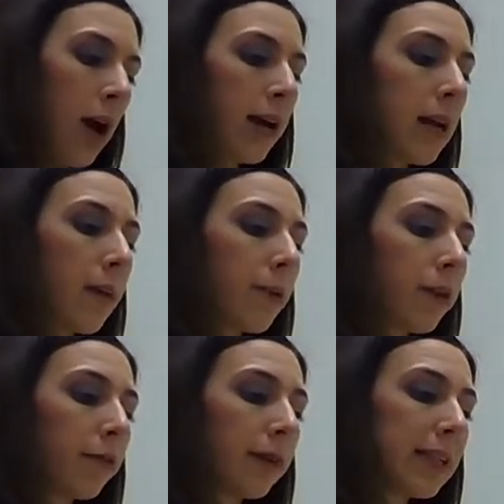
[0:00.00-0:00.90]
Number
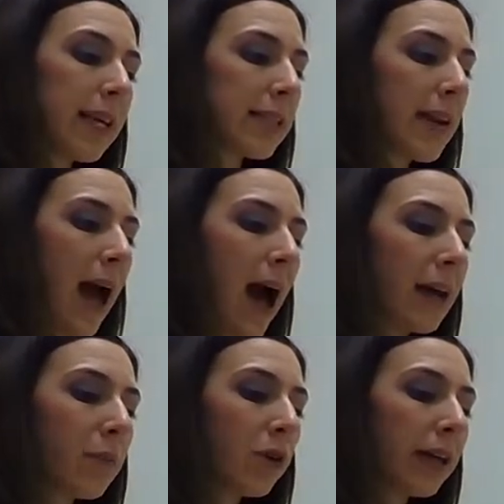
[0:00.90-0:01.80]
3 says an
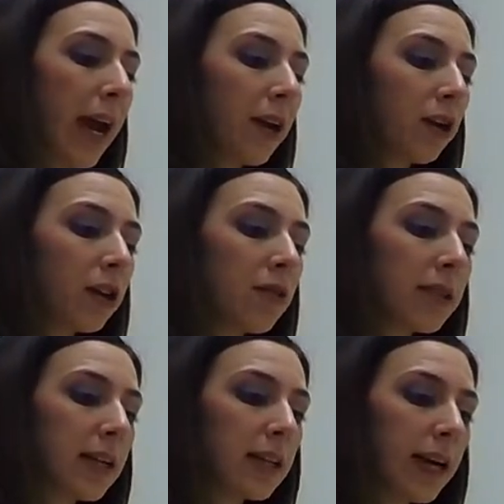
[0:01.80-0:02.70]
atom will gain or lose
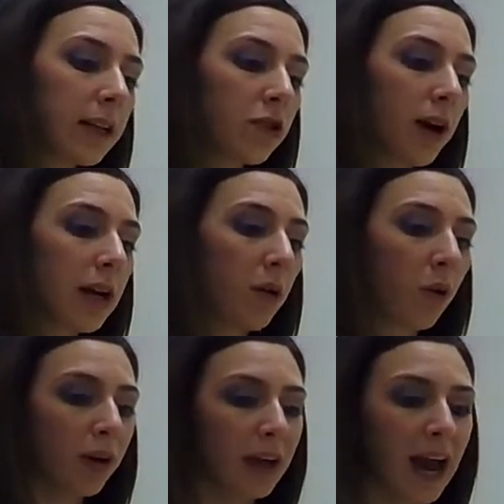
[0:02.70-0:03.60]
an electron in
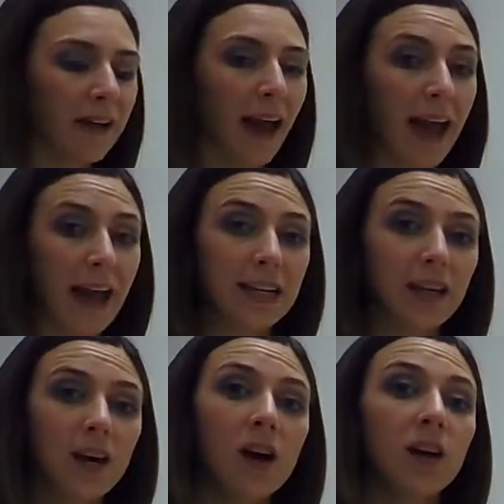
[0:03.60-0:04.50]
order to have 8.
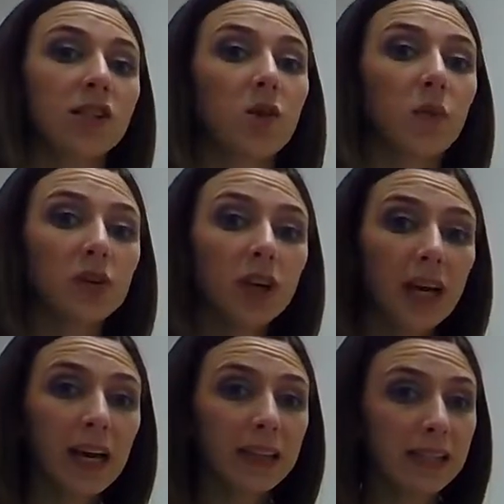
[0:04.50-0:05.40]
So we're
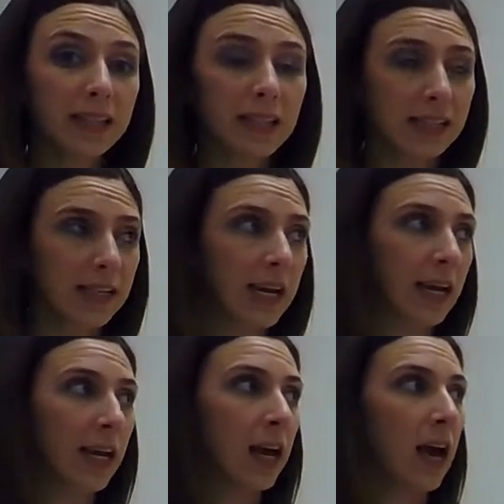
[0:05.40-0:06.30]
looking at this to
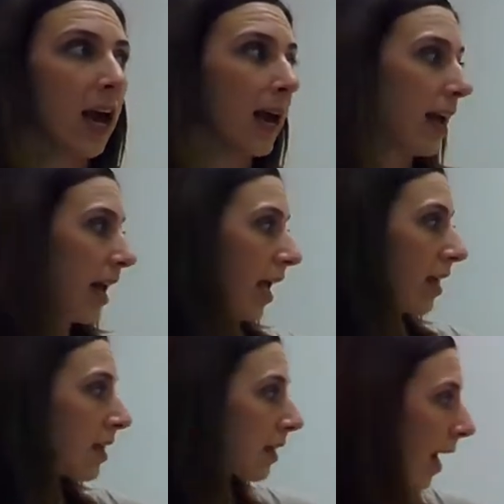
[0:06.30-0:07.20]
see,
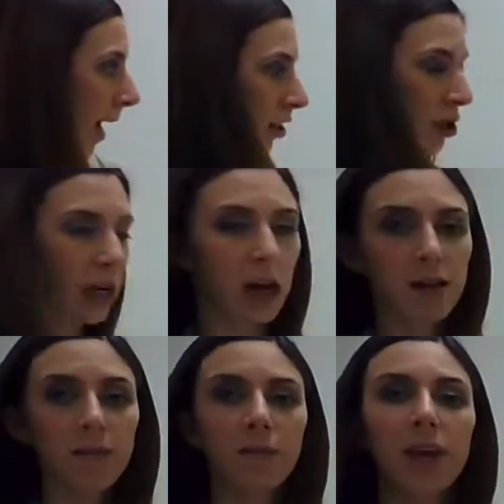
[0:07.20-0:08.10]
in the last
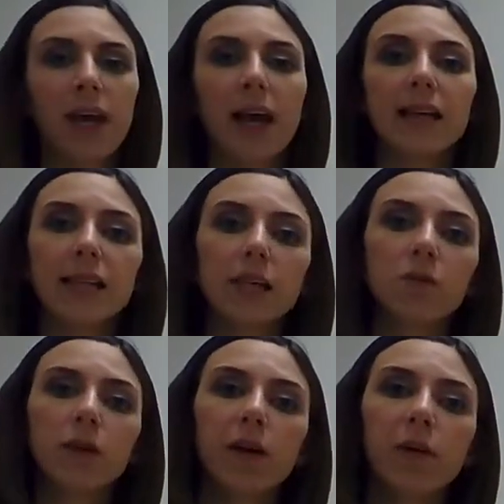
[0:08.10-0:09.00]
shell, is this
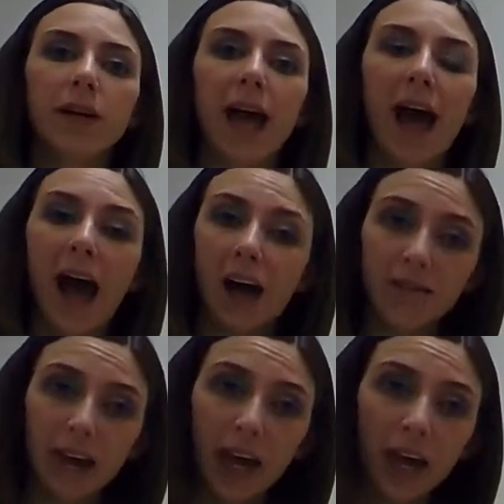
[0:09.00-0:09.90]
one going to have
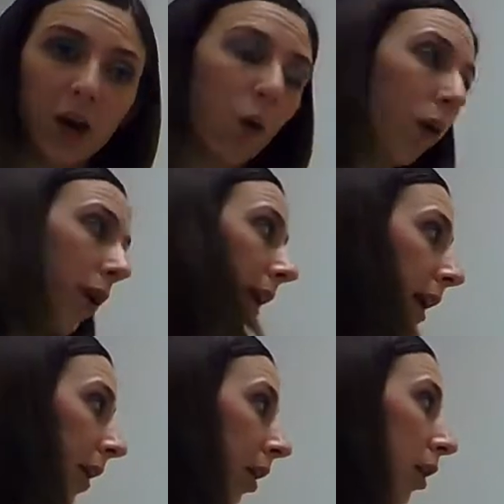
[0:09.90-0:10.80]
8 or are they
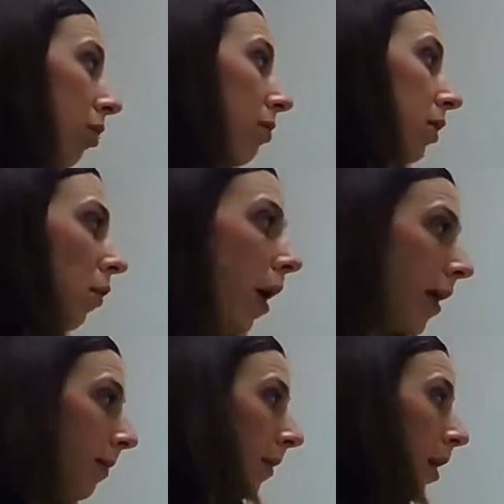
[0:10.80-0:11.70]
going to lose
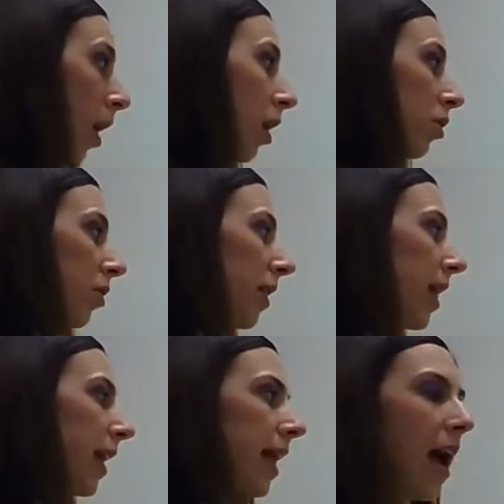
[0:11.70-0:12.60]
one so that
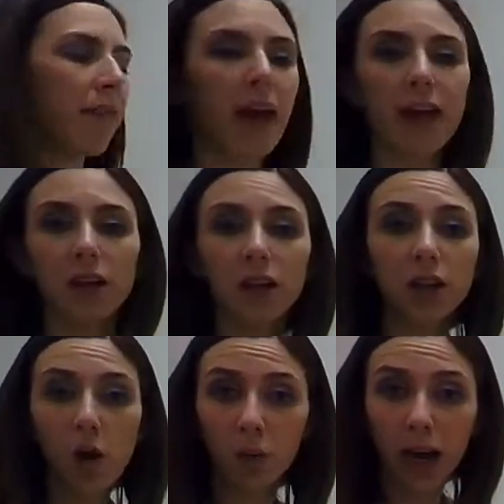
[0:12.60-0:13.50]
they can have 8 in a
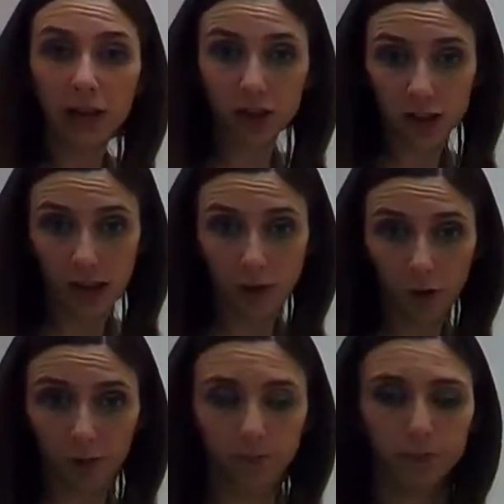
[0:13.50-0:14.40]
lower energy level?